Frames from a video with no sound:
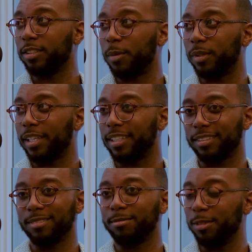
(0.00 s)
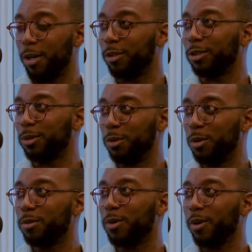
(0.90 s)
someone that's gone to
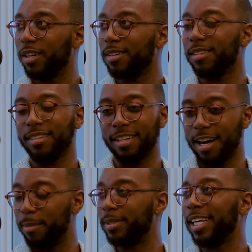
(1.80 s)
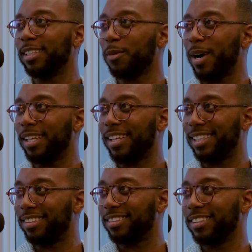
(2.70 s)
school for it, obtained the right
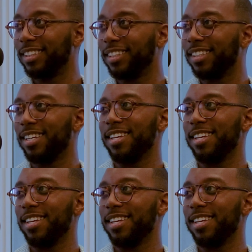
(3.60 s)
licensing,